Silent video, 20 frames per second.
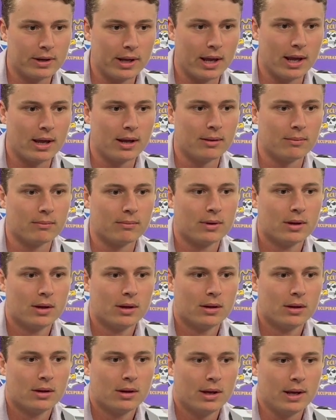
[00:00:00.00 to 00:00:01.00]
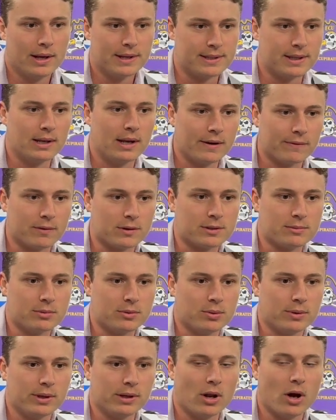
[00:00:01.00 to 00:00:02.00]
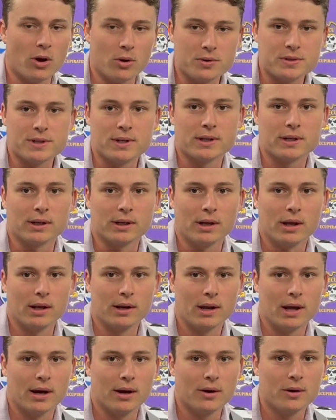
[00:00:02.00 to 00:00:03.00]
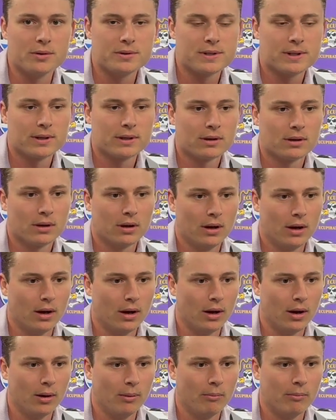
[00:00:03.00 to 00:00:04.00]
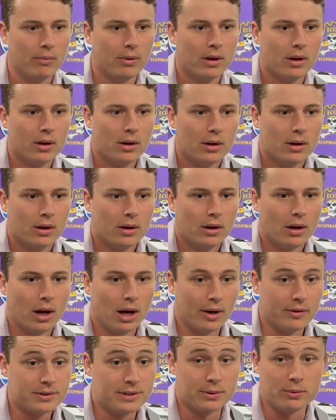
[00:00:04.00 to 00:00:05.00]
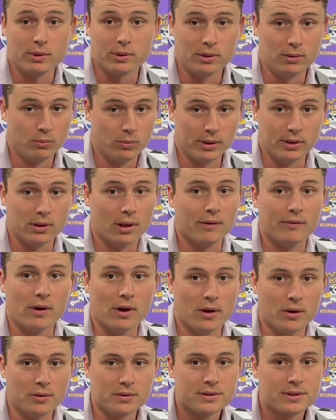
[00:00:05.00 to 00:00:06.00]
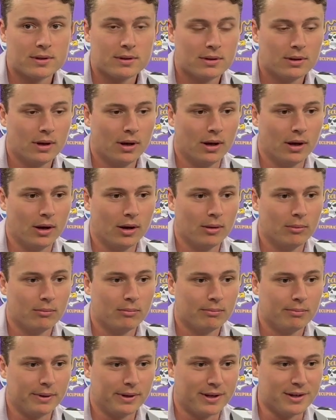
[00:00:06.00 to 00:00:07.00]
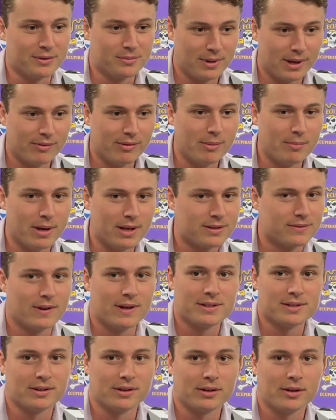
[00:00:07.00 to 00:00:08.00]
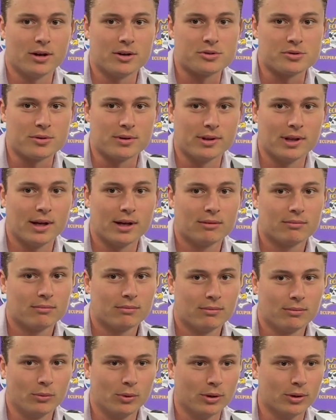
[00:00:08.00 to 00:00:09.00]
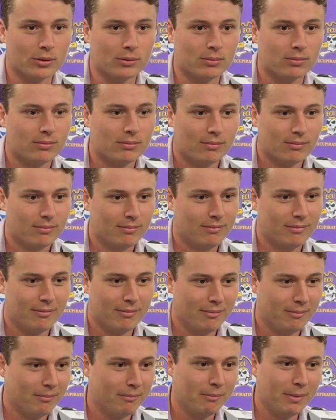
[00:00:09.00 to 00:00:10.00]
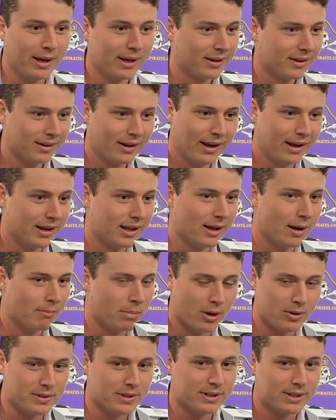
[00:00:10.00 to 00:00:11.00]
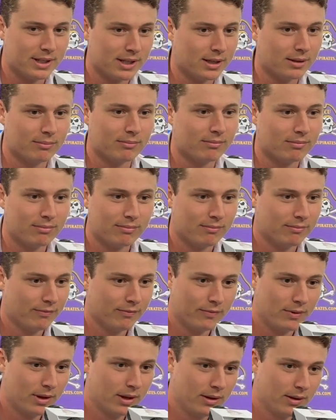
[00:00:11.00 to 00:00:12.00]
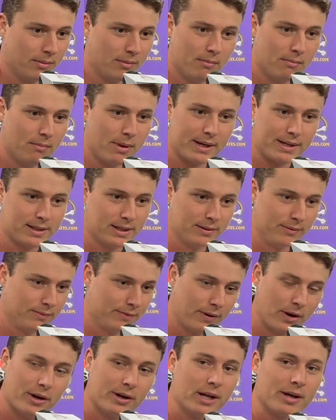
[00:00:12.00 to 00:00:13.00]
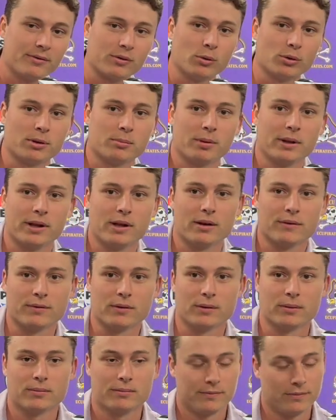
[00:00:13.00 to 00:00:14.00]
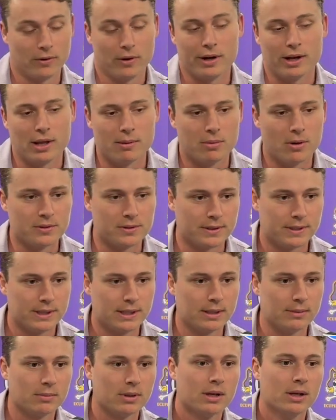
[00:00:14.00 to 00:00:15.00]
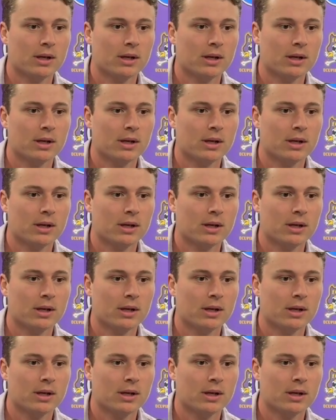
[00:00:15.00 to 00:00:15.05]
game is the difference between hosting and not hosting. Obviously, we'd love to host because we have the best fans in the country that will make any opposing team it makes it very difficult to play here for any opposing team.